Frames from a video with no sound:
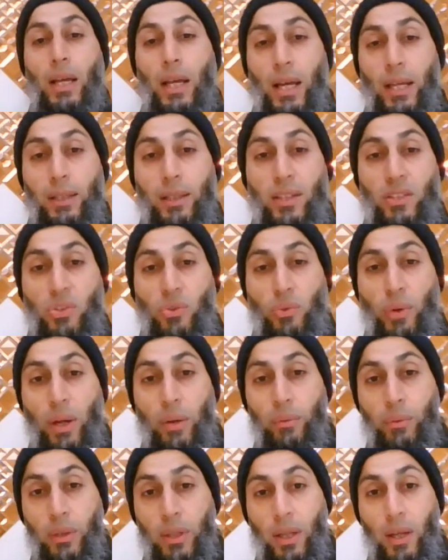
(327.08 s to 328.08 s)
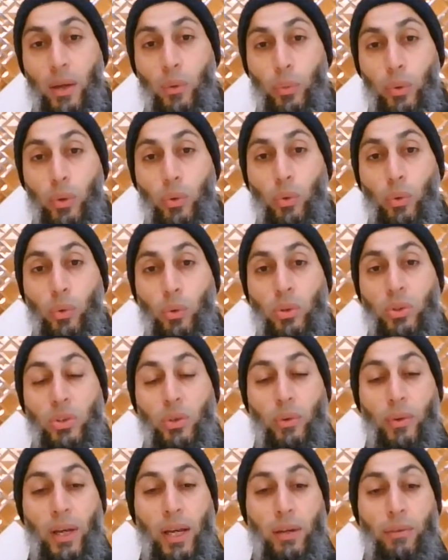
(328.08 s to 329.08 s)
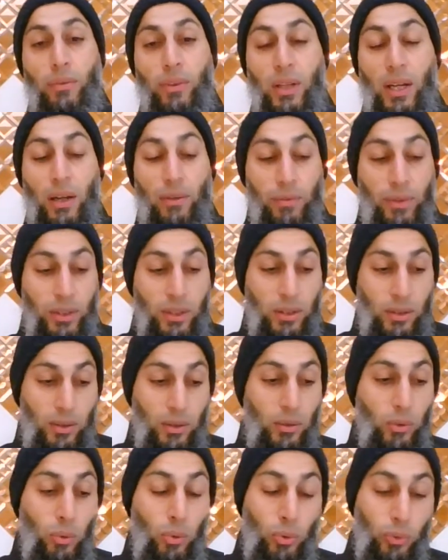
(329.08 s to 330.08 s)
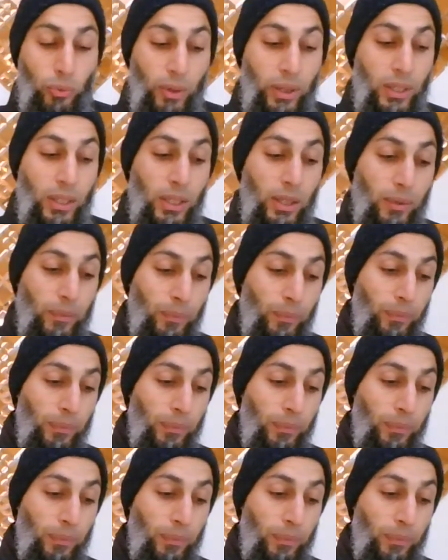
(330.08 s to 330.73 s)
And this round ta we also have covered already.